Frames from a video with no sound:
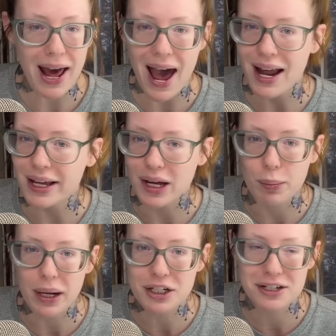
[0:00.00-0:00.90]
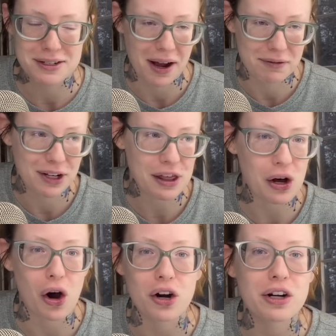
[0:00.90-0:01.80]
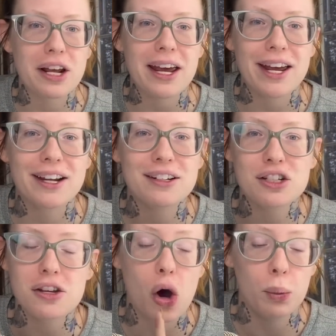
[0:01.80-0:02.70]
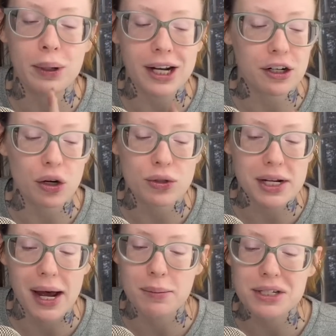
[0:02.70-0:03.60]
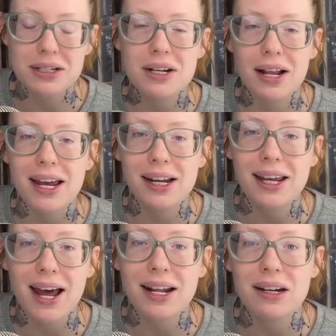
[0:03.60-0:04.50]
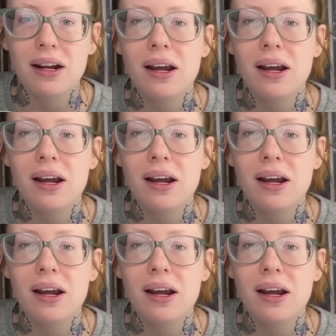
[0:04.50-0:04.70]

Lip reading: adding a bunch of stuff to the cart and just opening new tabs until I could get it.